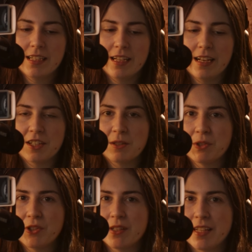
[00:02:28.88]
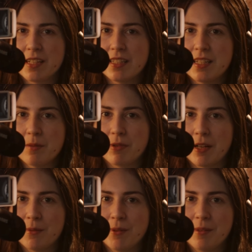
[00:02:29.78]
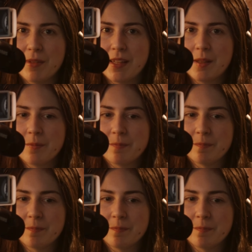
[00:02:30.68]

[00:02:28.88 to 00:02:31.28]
And I just want you to take a deep breath with me.